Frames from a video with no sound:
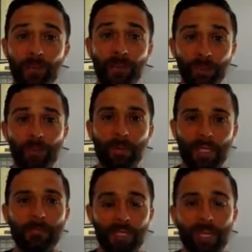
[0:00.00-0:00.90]
We spent
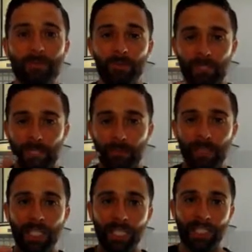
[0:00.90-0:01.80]
some time really
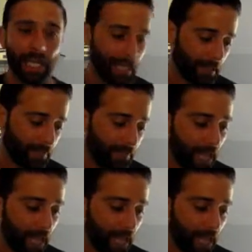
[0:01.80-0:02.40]
tweaking his ad.